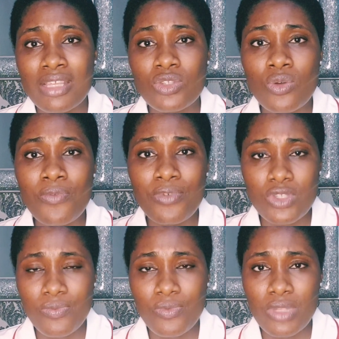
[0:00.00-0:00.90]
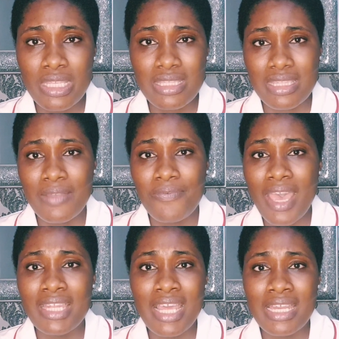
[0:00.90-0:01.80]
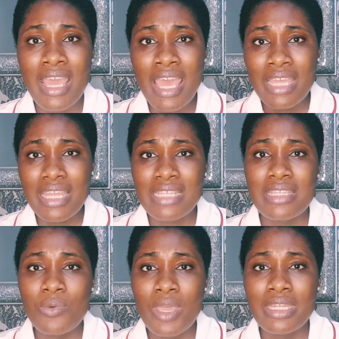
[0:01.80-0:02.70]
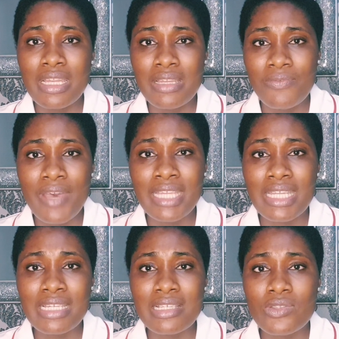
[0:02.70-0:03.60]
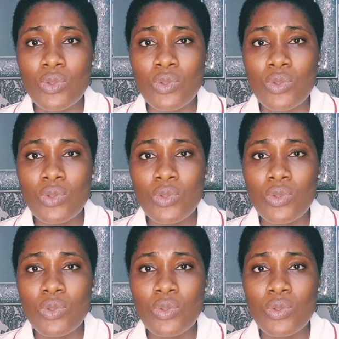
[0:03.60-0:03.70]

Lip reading: So it's divided, there's a way they divided it.